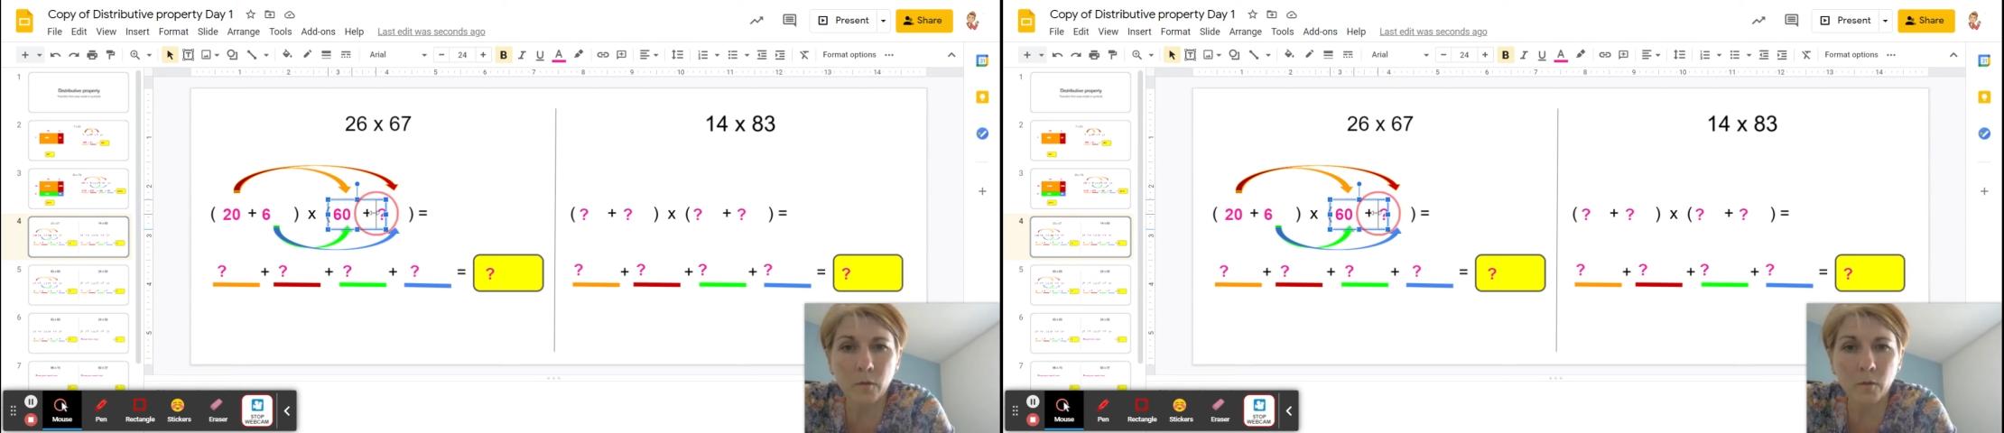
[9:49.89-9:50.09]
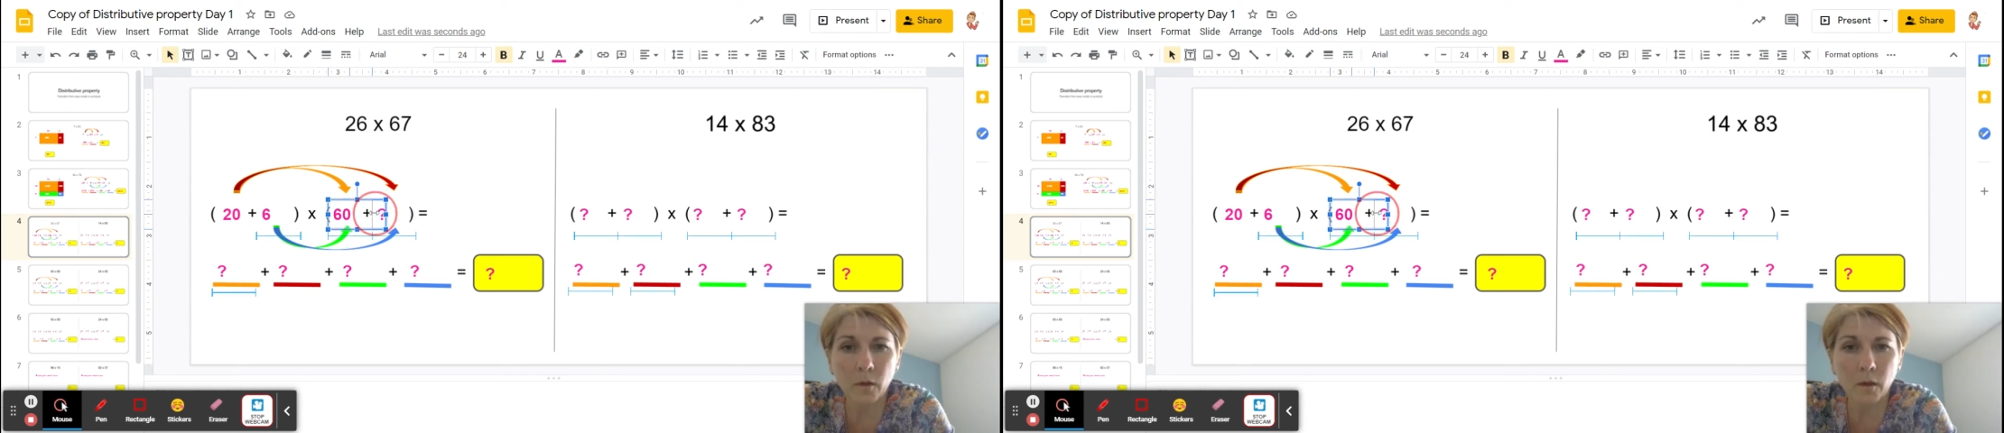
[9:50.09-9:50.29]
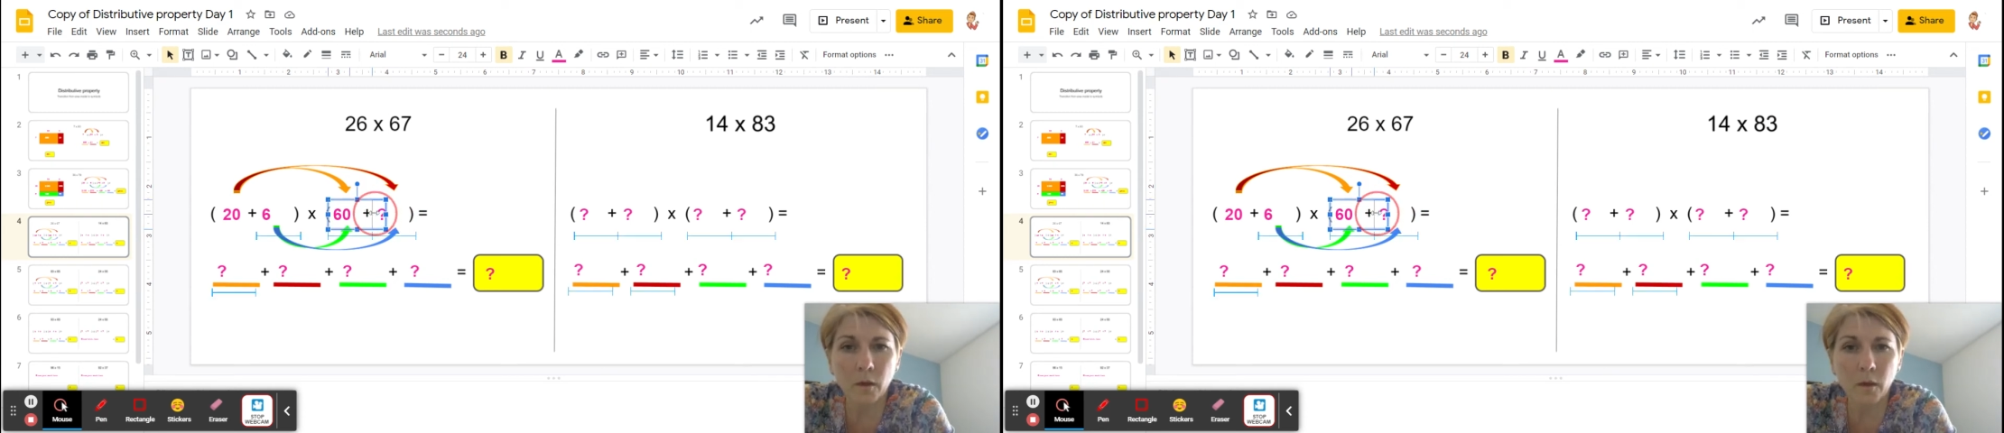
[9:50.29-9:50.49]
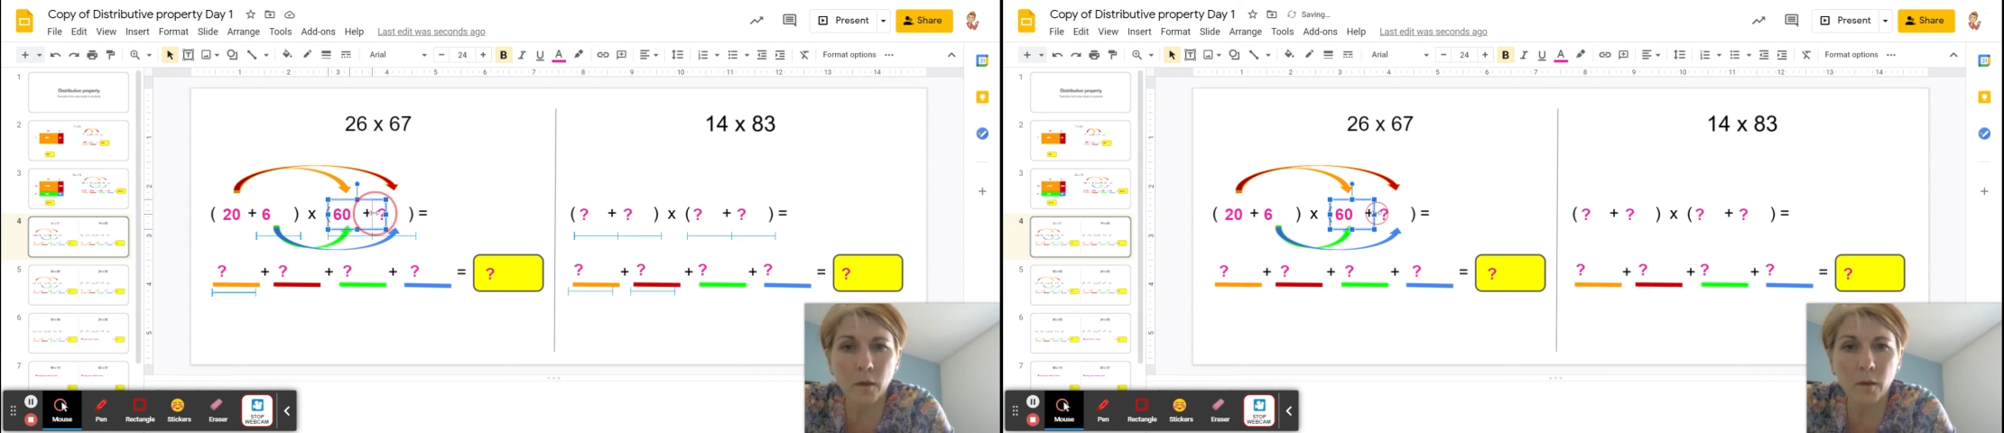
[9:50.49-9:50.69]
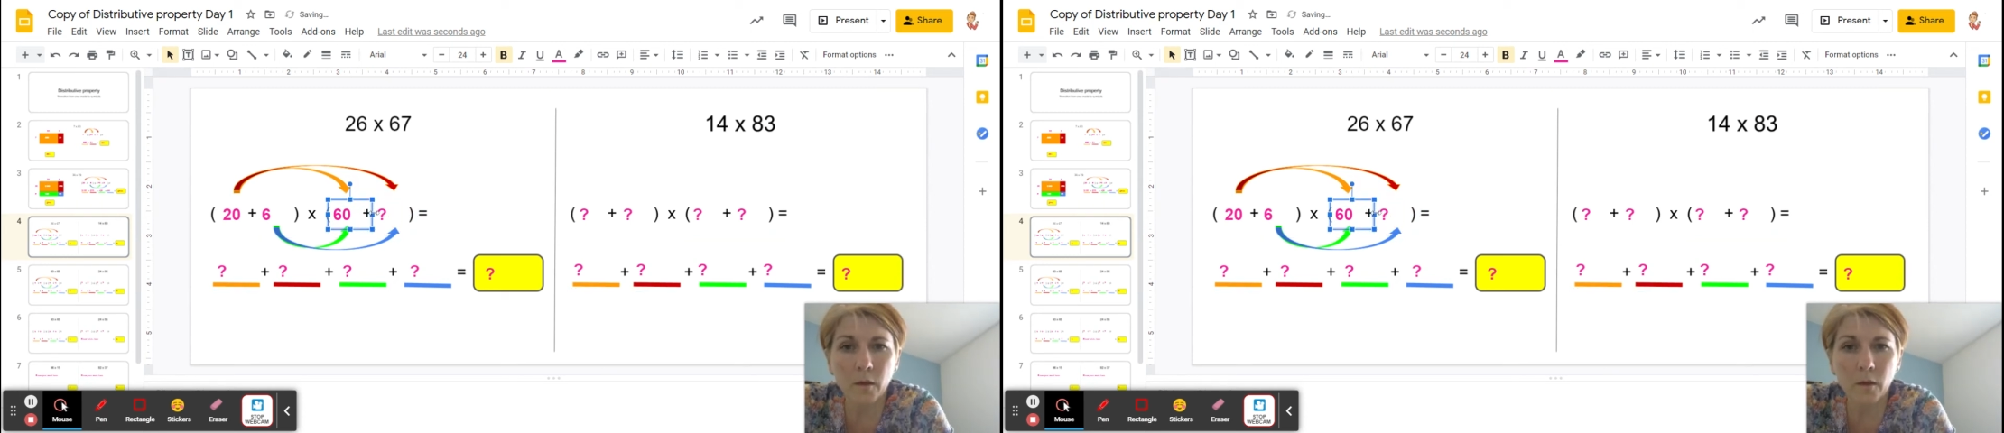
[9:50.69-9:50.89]
guy
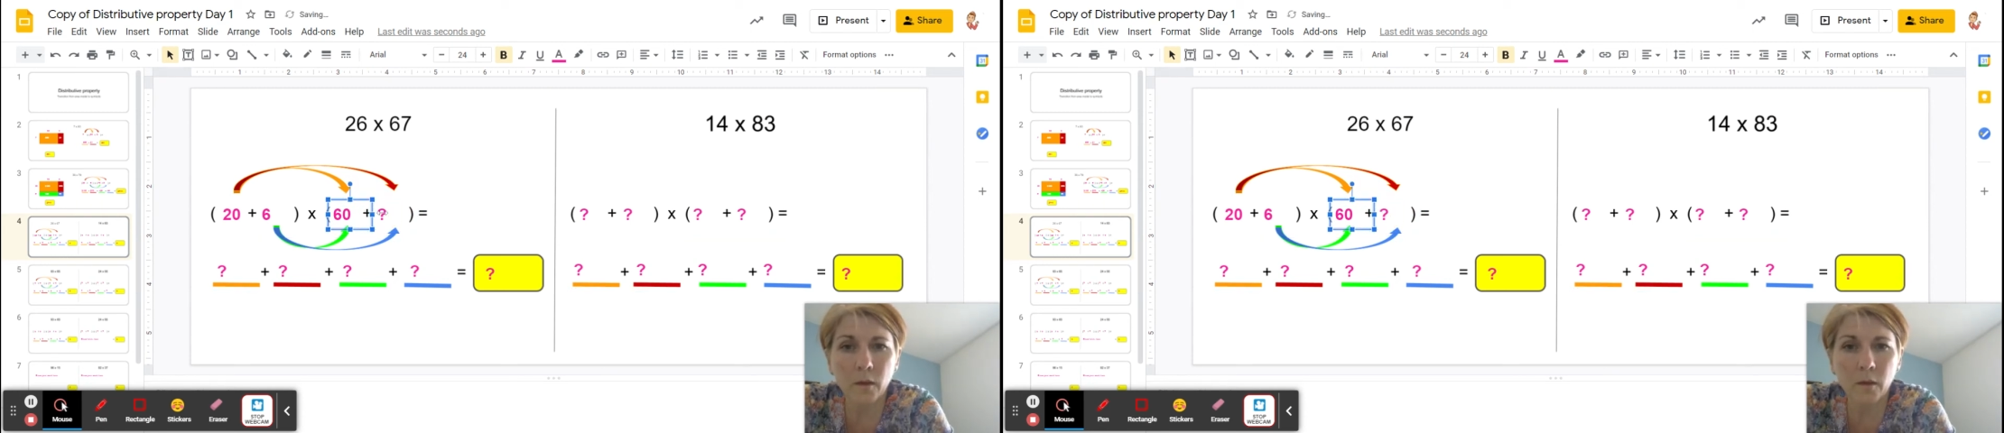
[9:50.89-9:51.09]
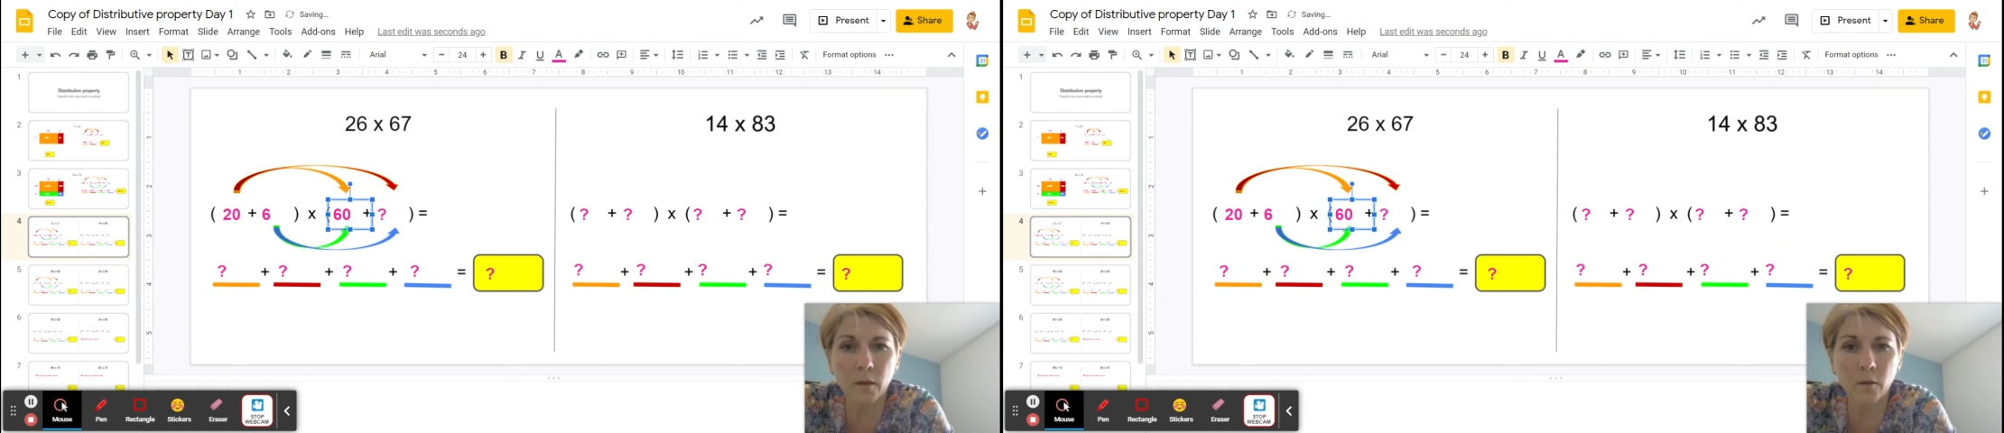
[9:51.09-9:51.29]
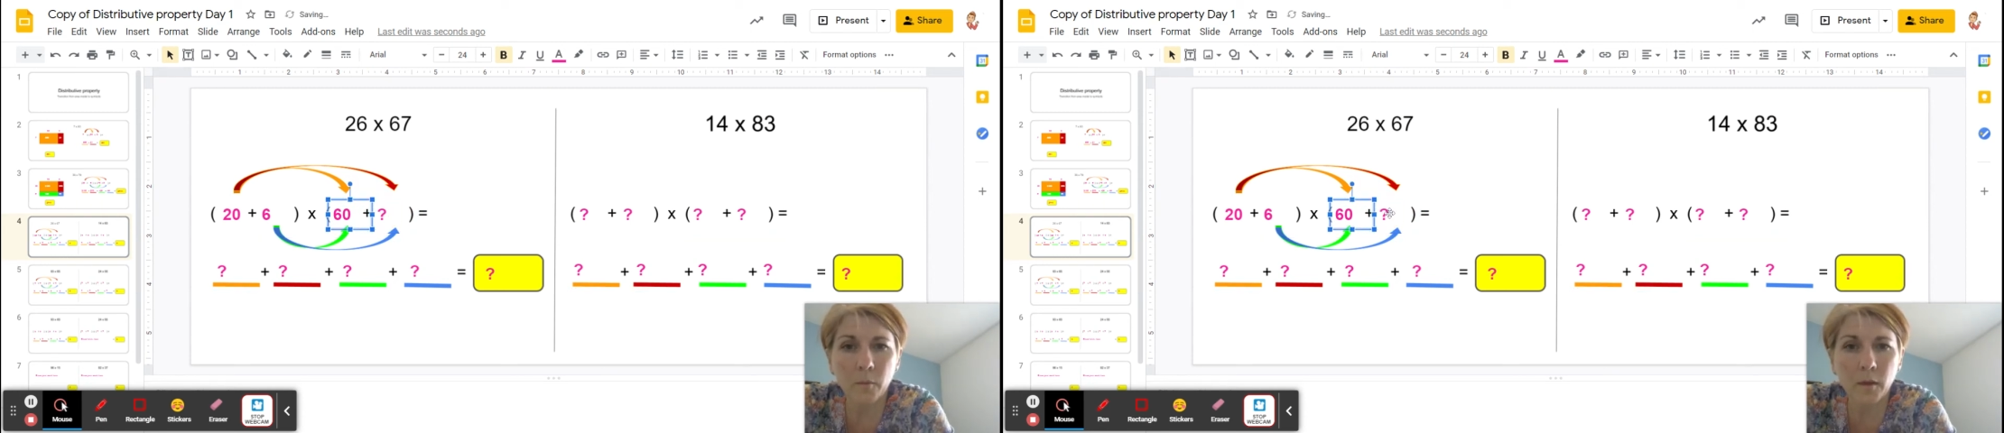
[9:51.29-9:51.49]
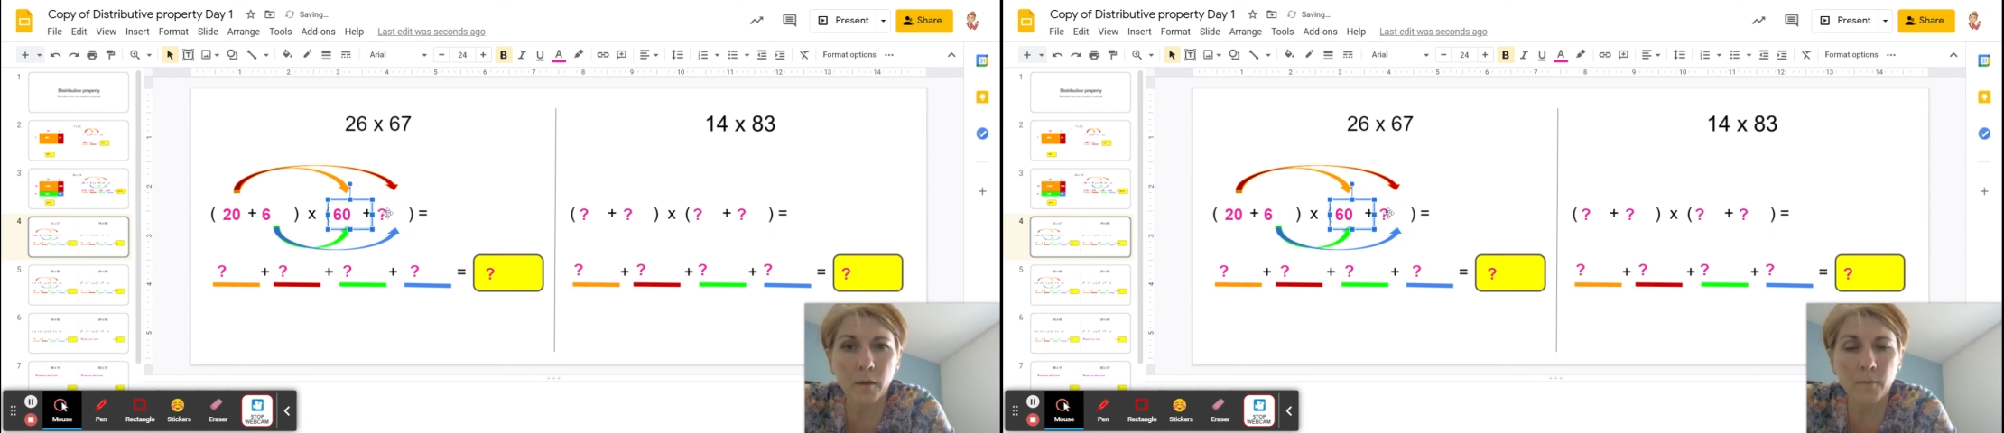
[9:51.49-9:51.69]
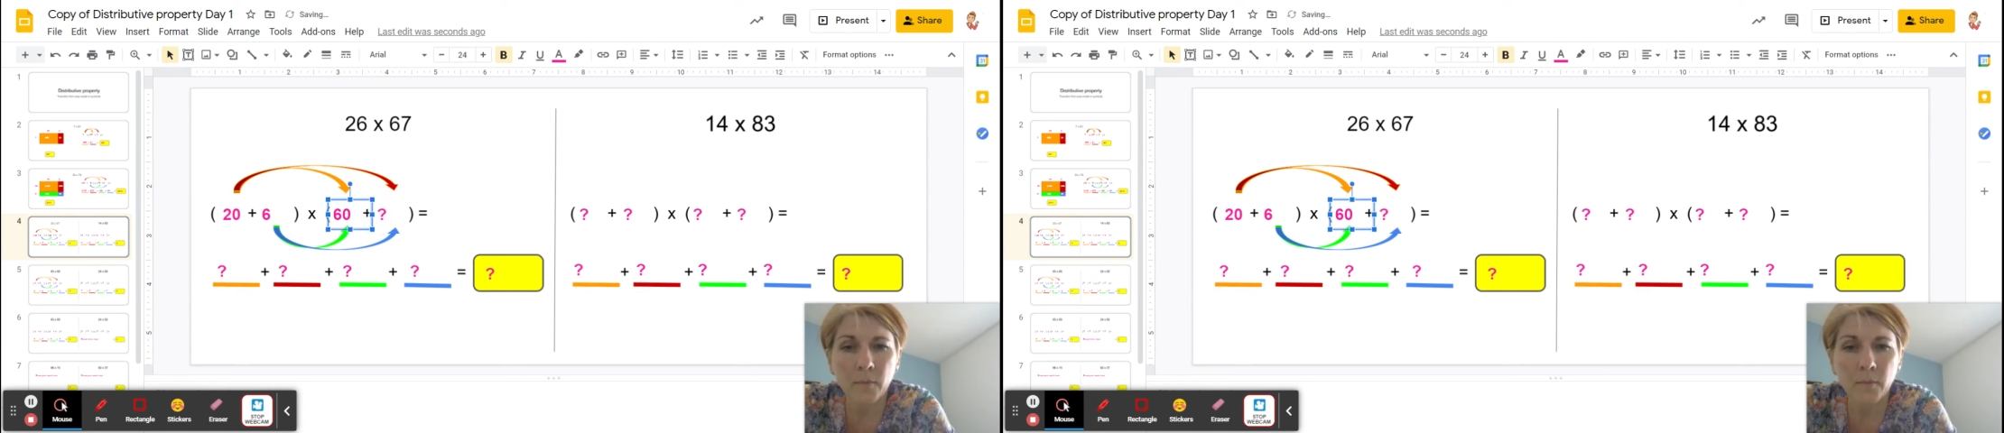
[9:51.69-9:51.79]
in a little bit.